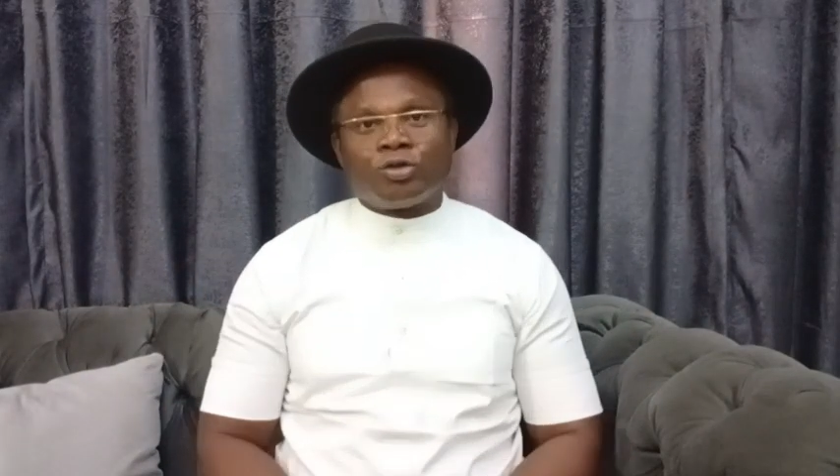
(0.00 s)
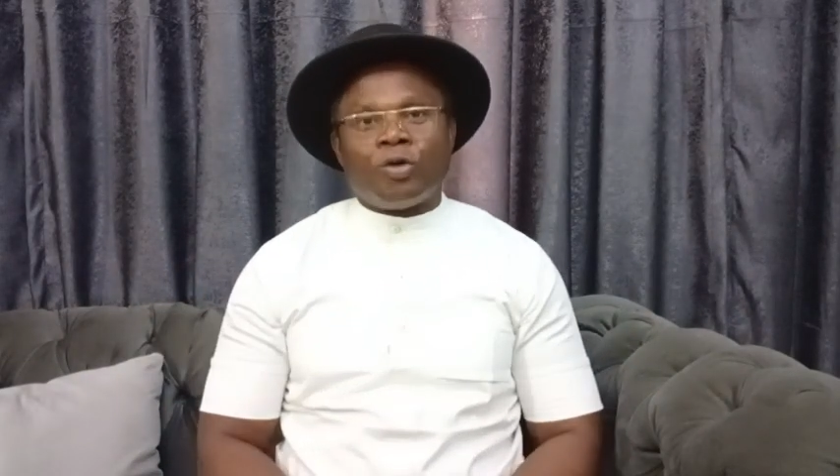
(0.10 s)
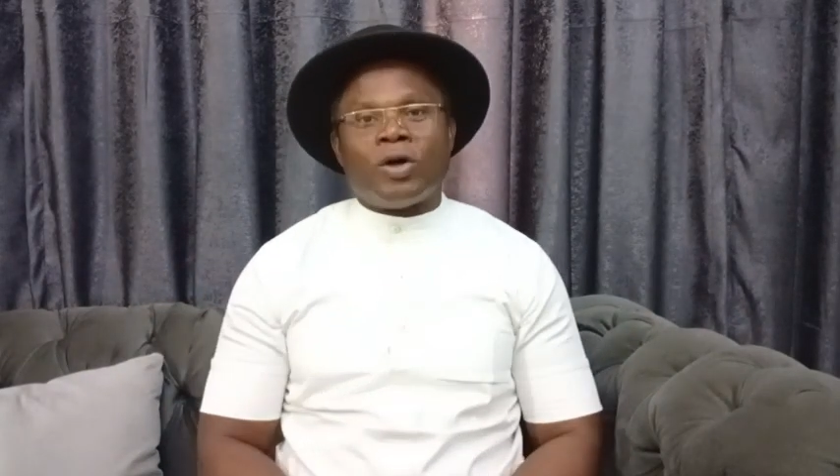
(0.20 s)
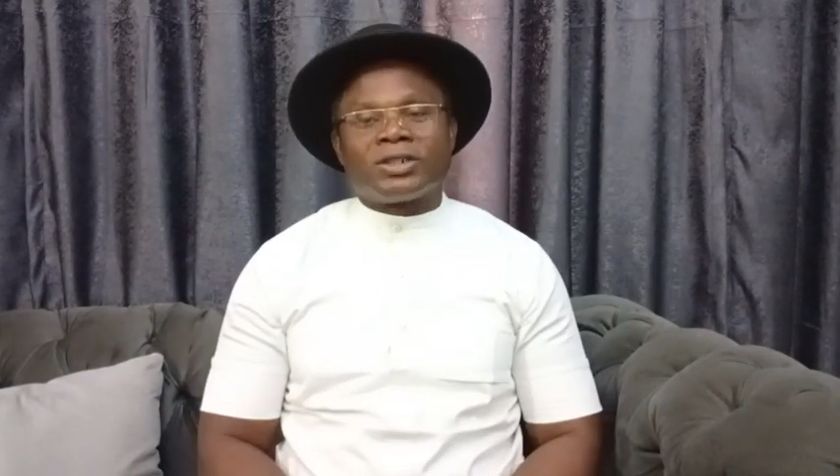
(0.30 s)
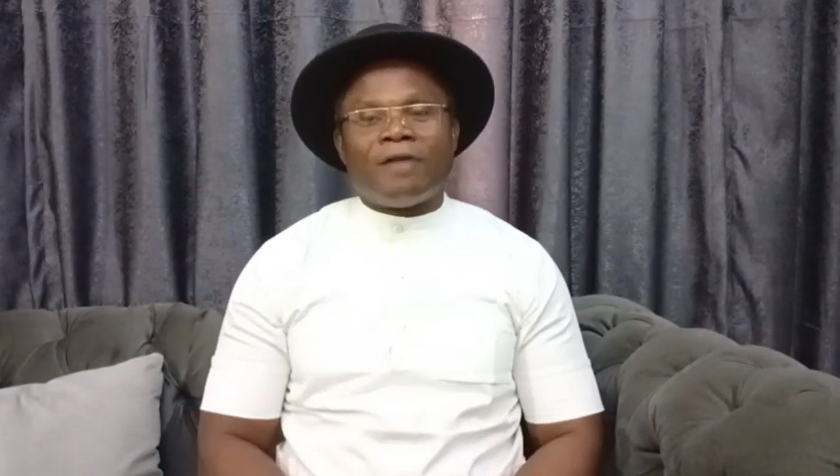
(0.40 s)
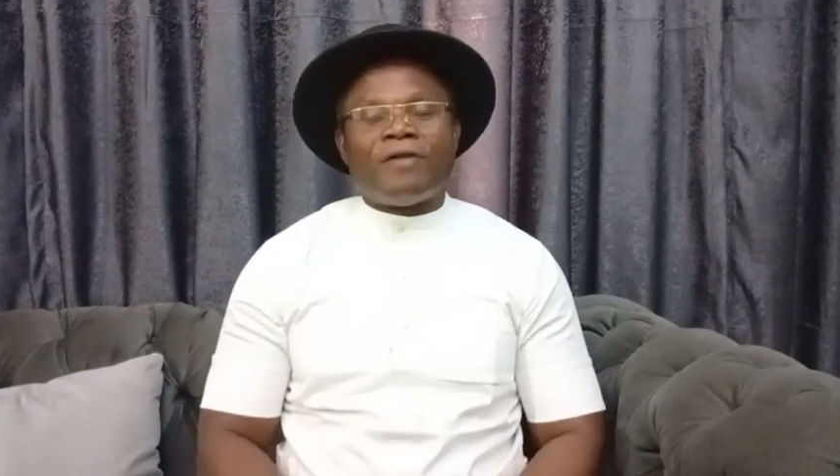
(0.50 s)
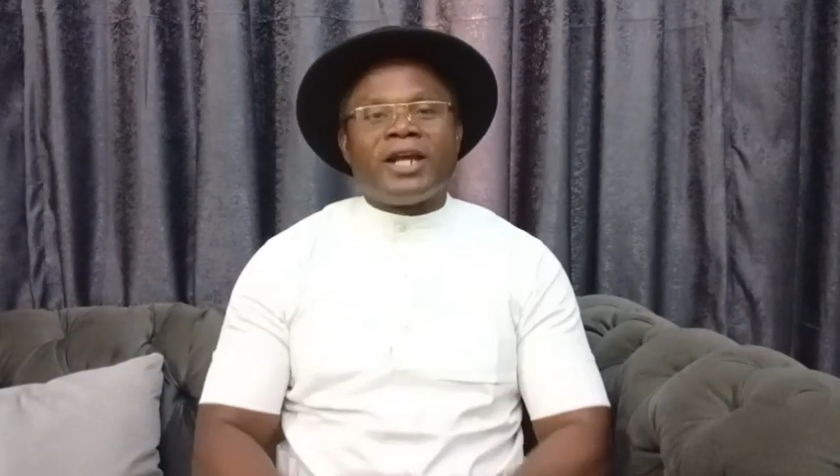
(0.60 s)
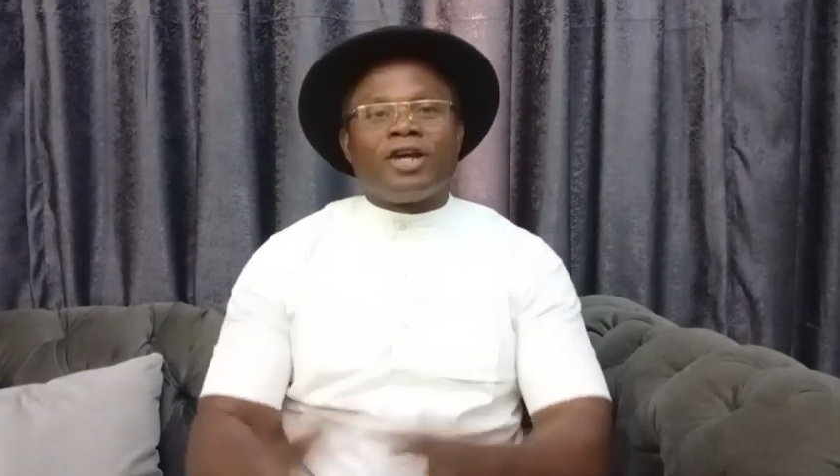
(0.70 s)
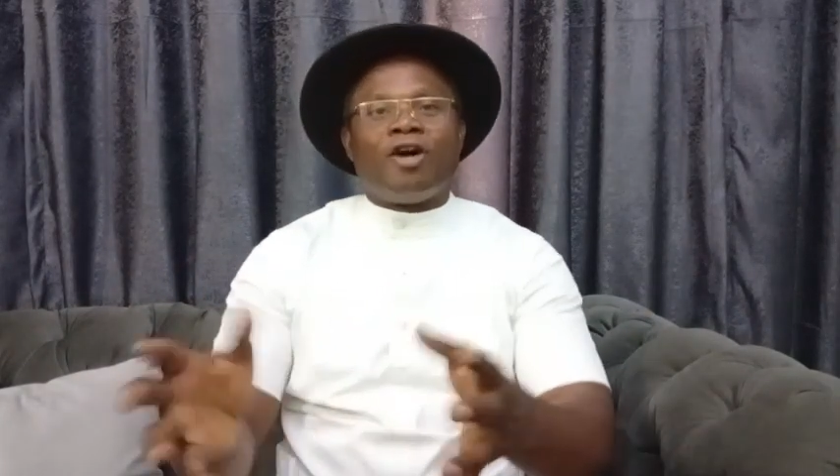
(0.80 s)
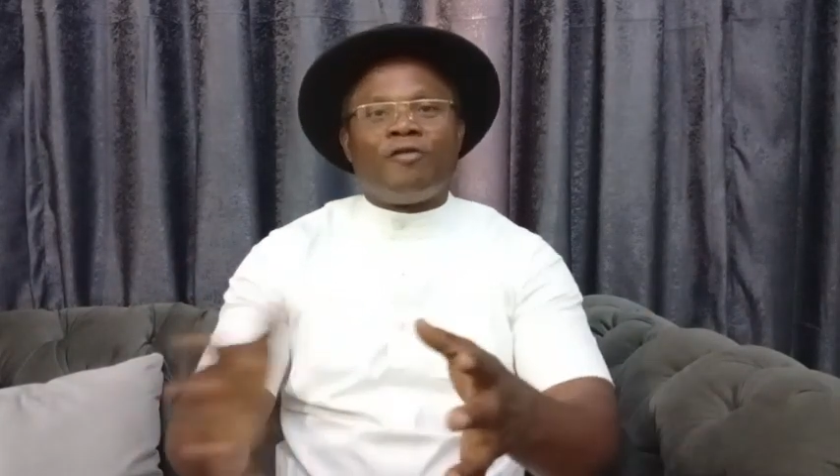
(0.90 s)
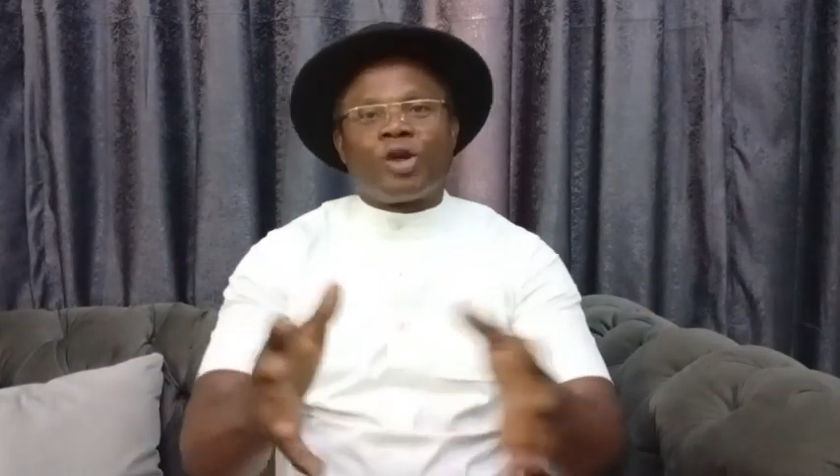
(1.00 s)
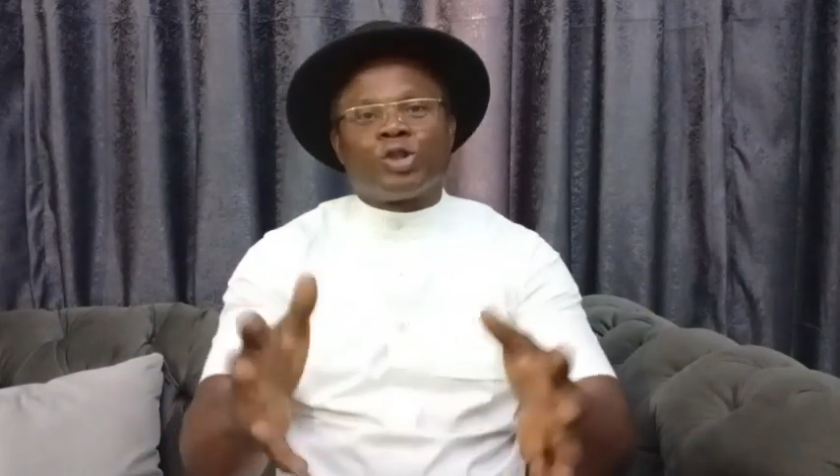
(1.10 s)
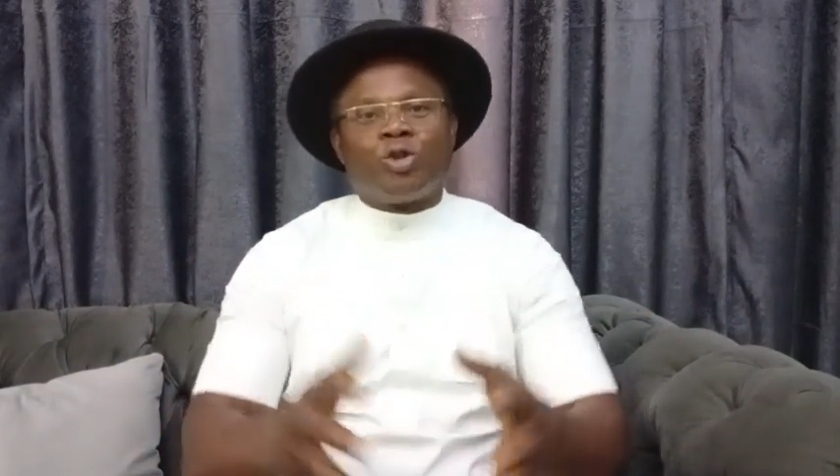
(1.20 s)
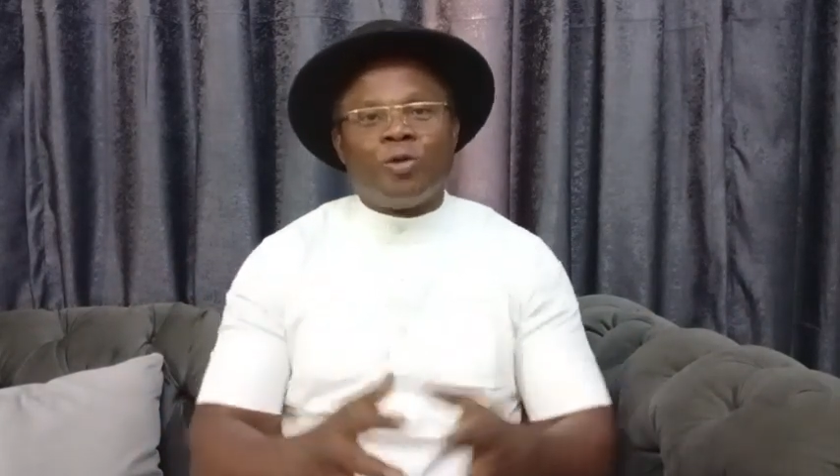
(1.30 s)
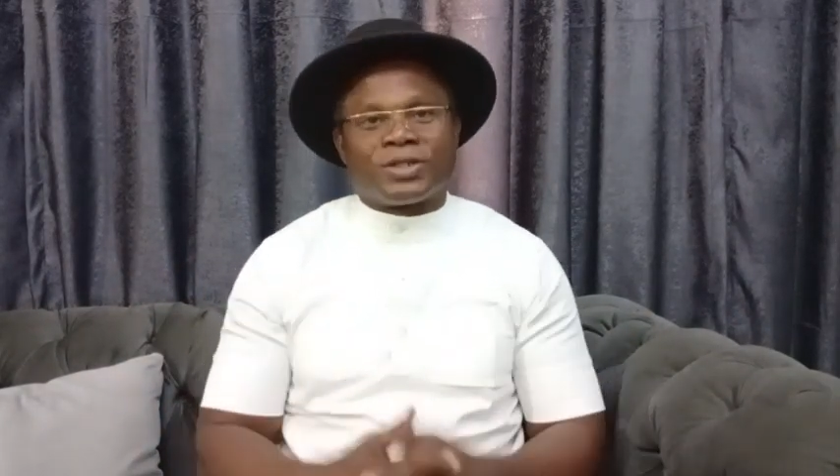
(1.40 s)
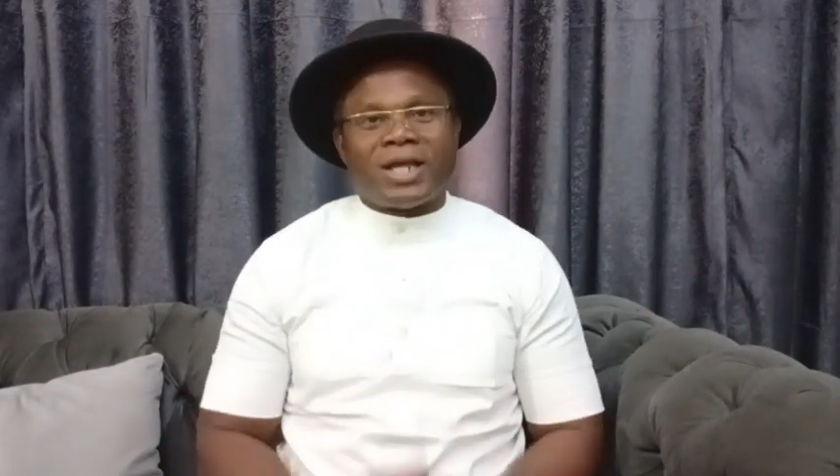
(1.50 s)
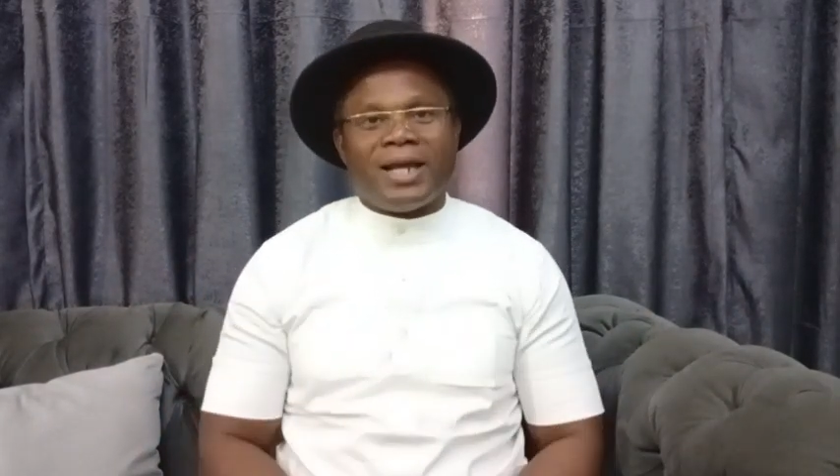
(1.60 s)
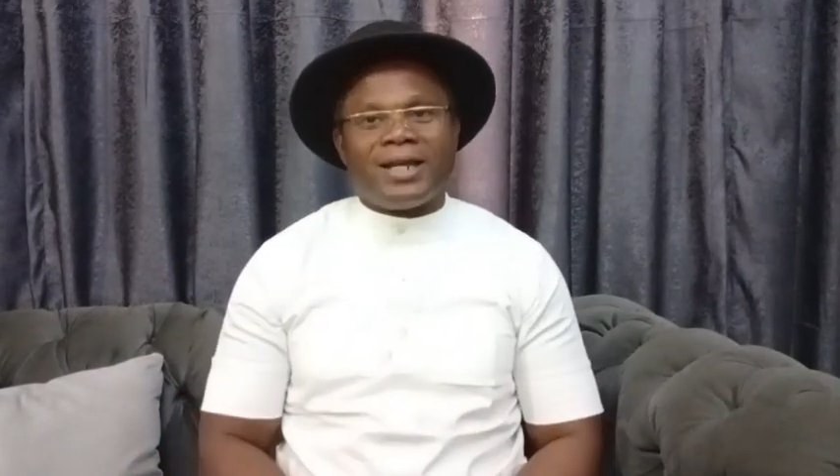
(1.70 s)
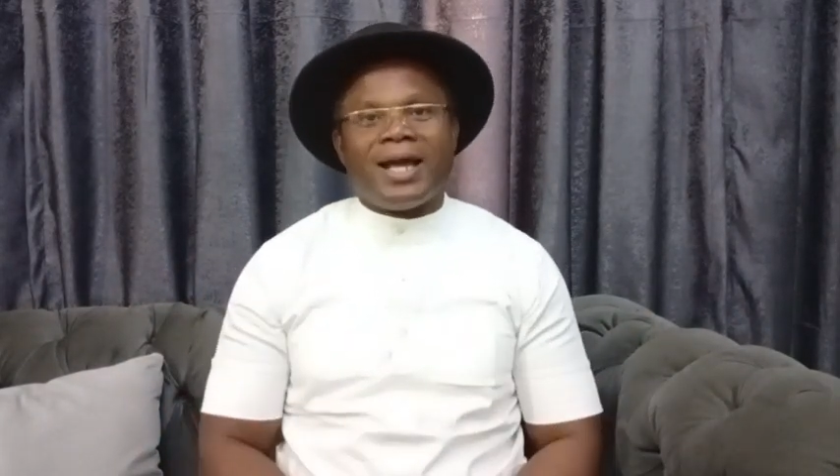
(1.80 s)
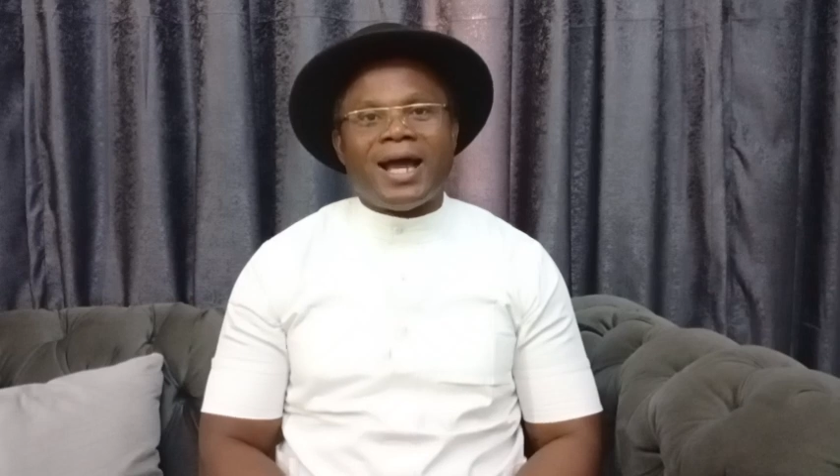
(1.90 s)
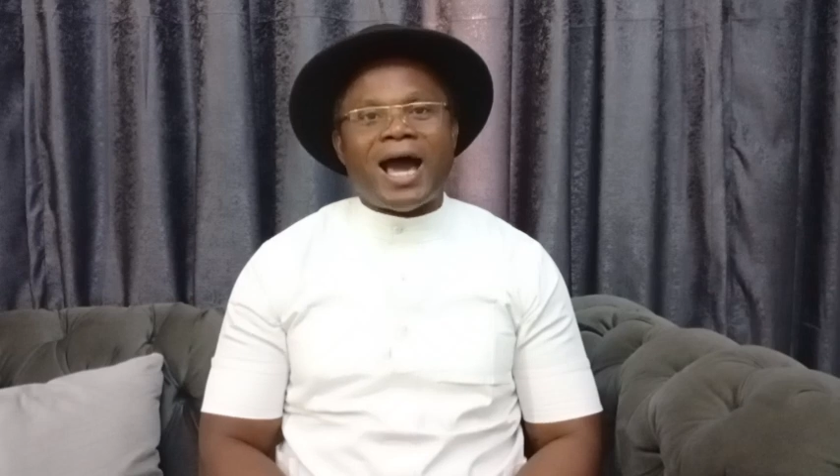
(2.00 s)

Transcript: to whatever the governor's group said,